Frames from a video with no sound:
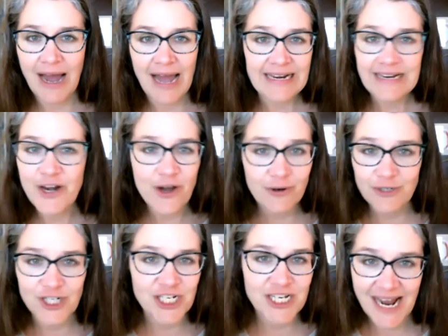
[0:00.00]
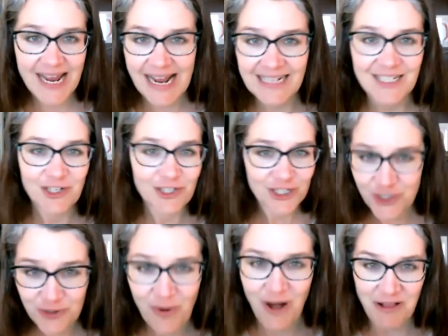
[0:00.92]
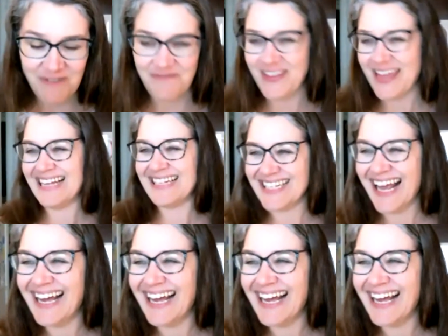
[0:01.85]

I didn't know GIS could do all of this.